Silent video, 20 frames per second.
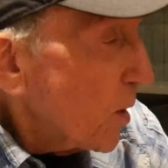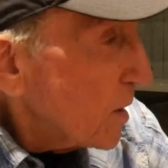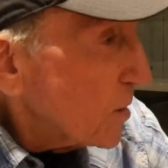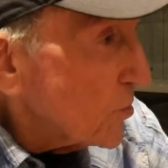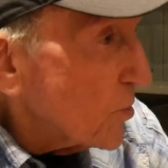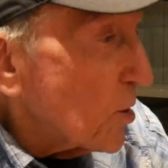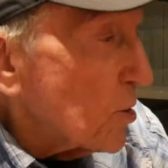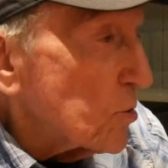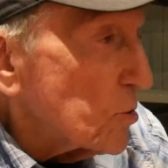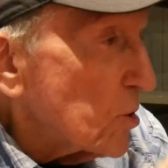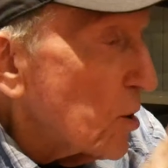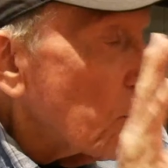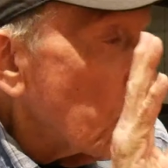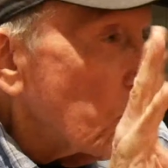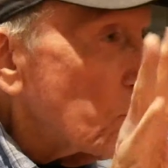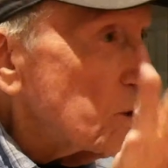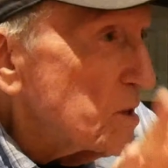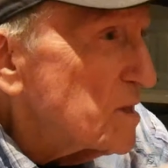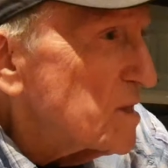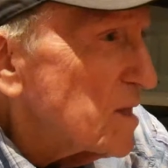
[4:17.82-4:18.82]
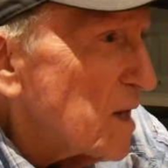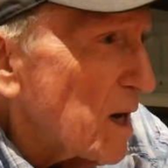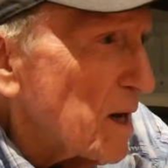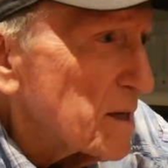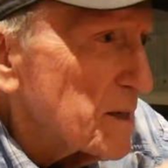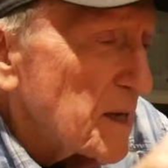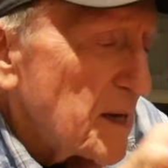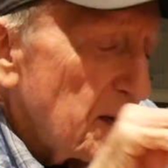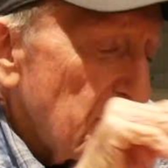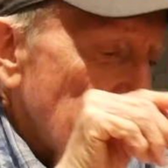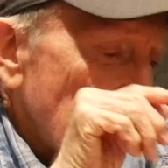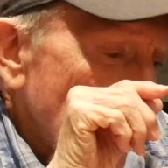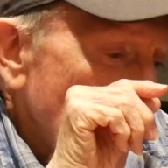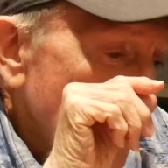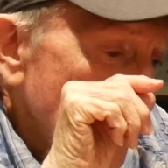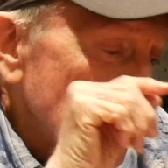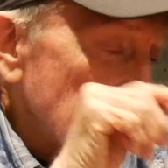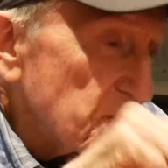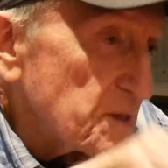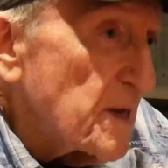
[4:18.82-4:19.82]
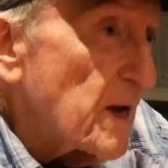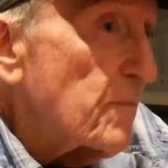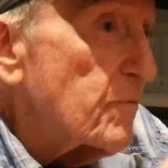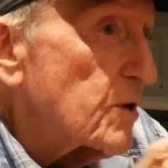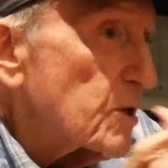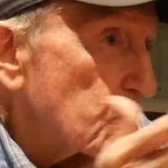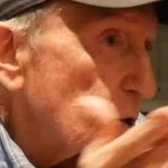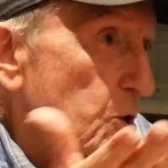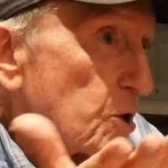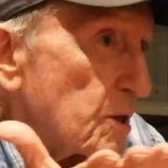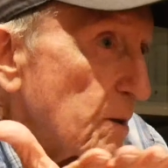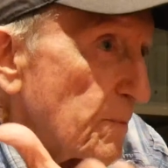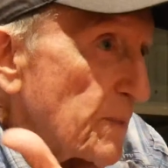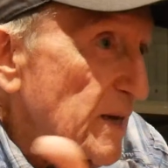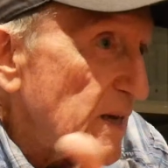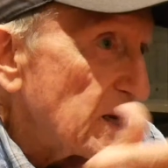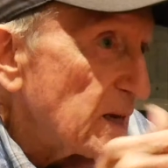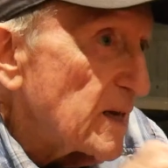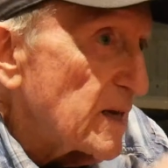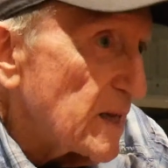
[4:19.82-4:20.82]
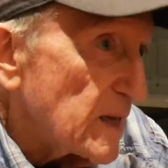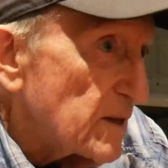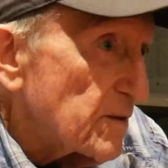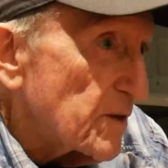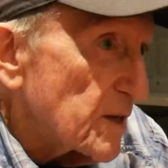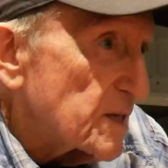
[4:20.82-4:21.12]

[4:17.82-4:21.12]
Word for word: weeks well, no, before? Well, no, no, Woodstock, it was never going to be in